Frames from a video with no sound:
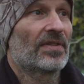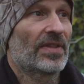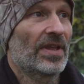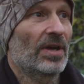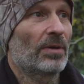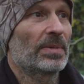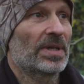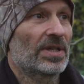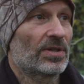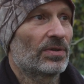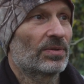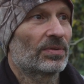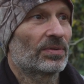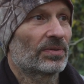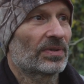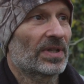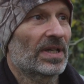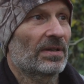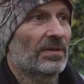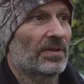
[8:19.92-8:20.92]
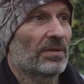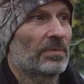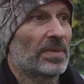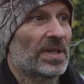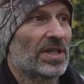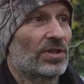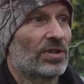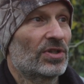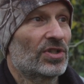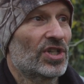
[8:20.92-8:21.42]
they'll be cool. That'll
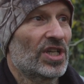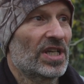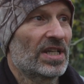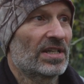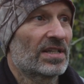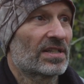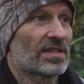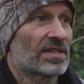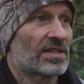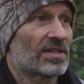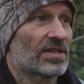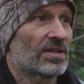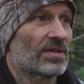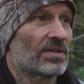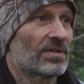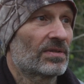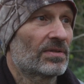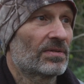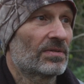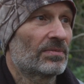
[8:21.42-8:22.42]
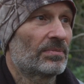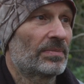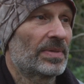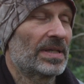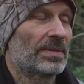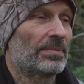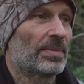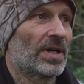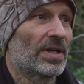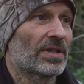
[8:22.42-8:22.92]
be good genes to
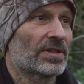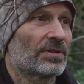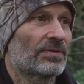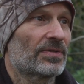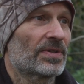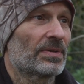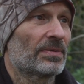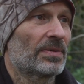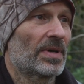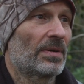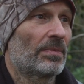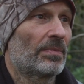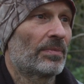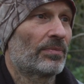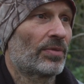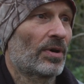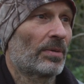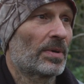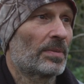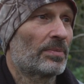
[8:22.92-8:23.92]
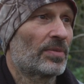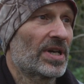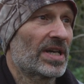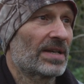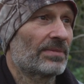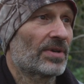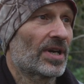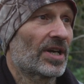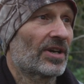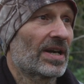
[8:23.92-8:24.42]
be part of a, a proper
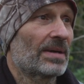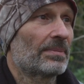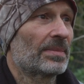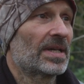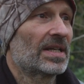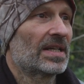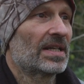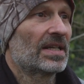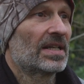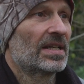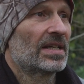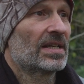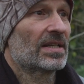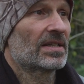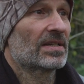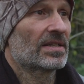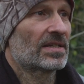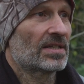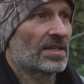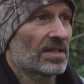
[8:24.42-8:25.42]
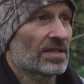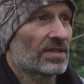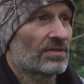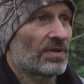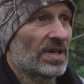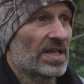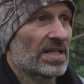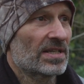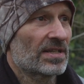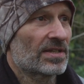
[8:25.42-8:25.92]
breeding program. Yeah. It
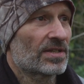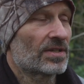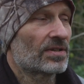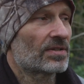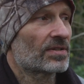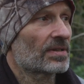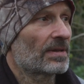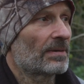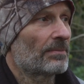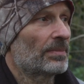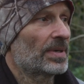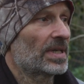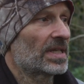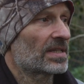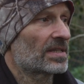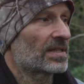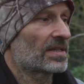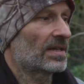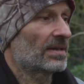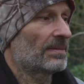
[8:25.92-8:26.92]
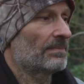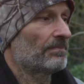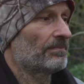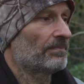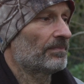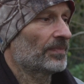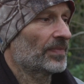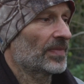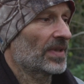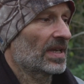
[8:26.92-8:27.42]
does raise issues, but
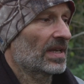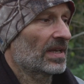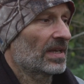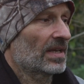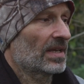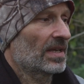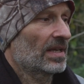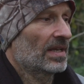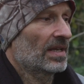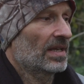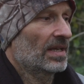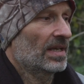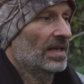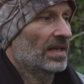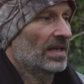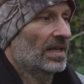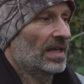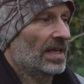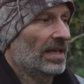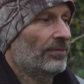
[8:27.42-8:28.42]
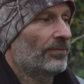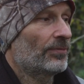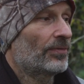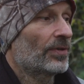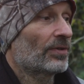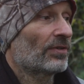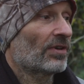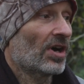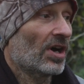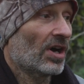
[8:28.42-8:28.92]
um, if
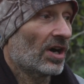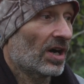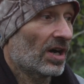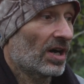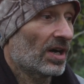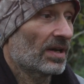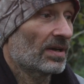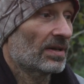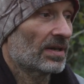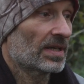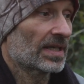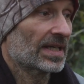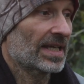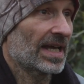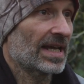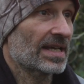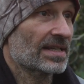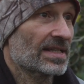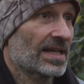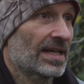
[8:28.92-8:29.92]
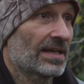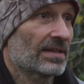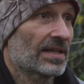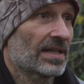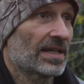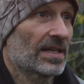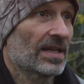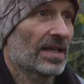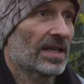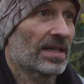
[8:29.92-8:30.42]
there are cats out
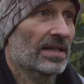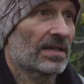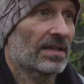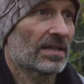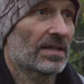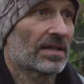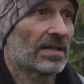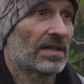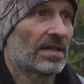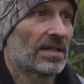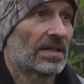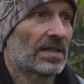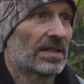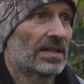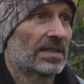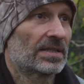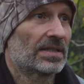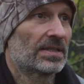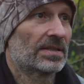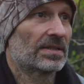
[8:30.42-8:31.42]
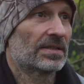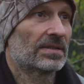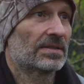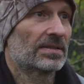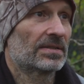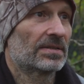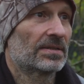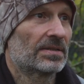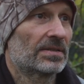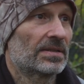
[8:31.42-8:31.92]
there, like uh,
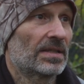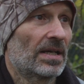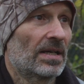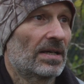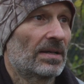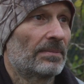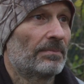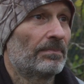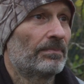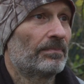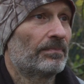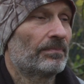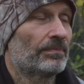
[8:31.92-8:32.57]
um,